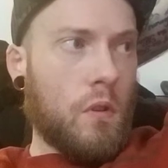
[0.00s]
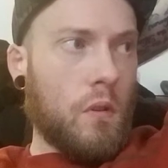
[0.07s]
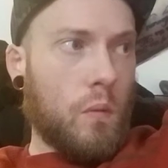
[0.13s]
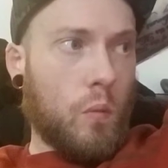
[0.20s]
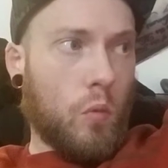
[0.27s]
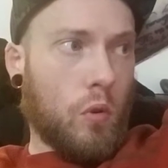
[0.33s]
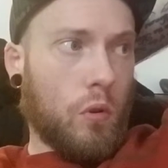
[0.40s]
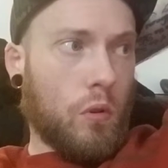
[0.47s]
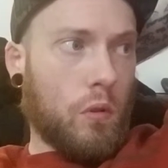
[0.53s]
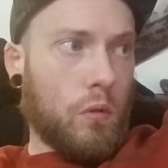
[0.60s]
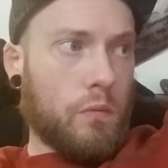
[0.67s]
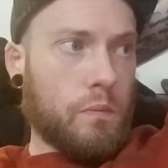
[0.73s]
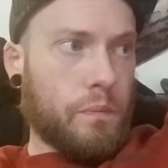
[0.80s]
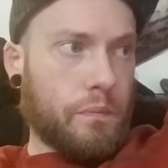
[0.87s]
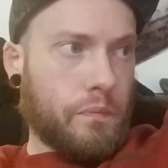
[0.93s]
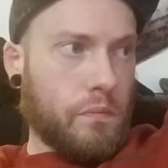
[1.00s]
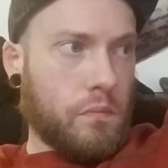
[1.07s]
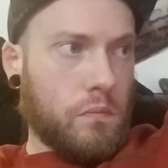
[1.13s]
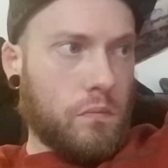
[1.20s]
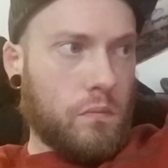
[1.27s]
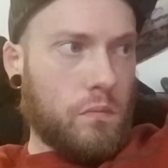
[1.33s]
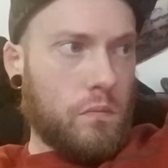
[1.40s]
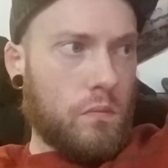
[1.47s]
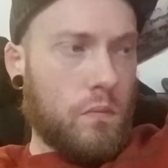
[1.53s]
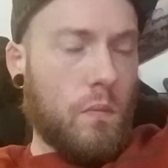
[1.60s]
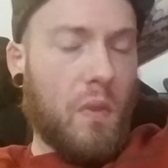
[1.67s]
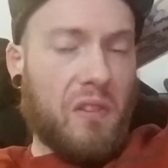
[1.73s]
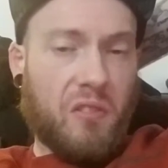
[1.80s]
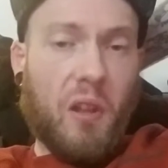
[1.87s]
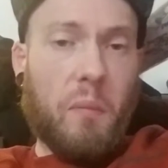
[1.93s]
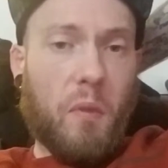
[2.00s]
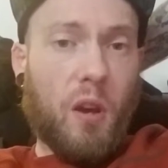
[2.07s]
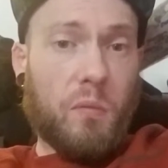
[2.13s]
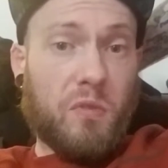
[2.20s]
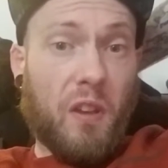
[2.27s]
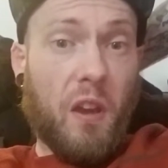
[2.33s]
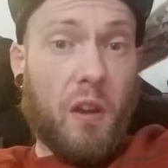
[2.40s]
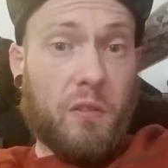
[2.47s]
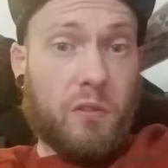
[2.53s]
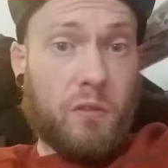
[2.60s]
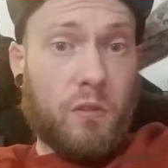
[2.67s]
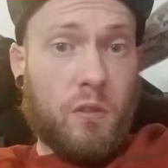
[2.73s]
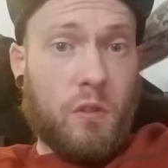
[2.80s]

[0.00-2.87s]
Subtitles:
well, my stepmom's house,